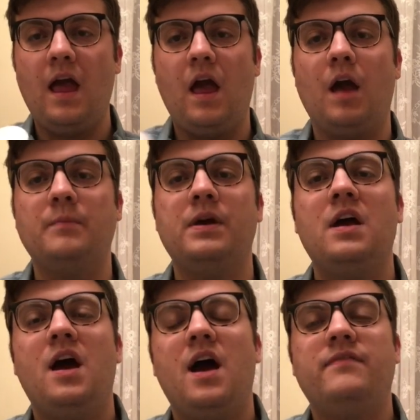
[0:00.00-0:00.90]
Um,
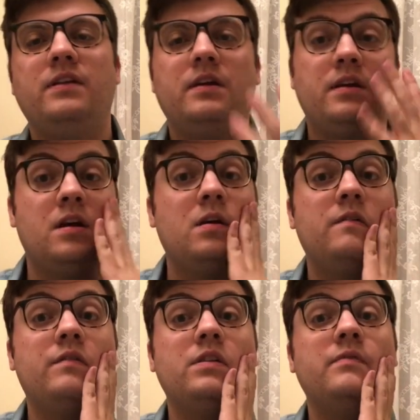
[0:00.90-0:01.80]
I feel like
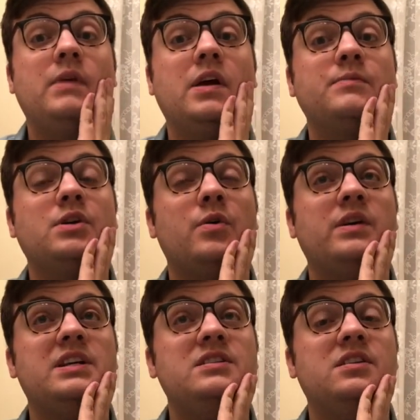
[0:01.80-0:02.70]
for the makeup to go
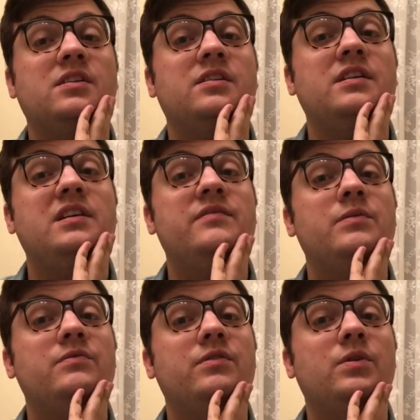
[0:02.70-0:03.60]
on easier,
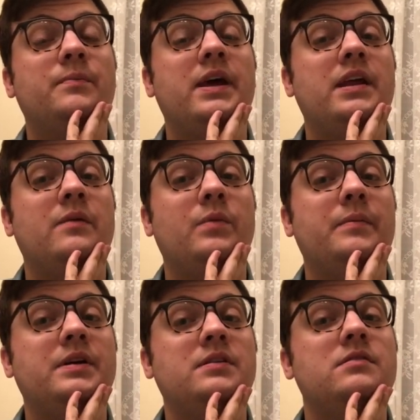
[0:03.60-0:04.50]
even for men and
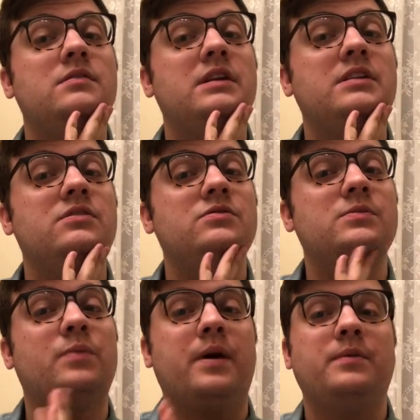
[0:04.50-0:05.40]
women, you need to use a
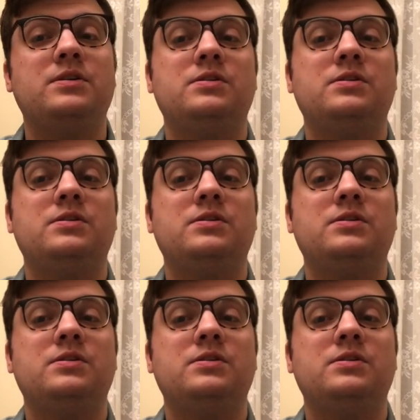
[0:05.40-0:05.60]
primer.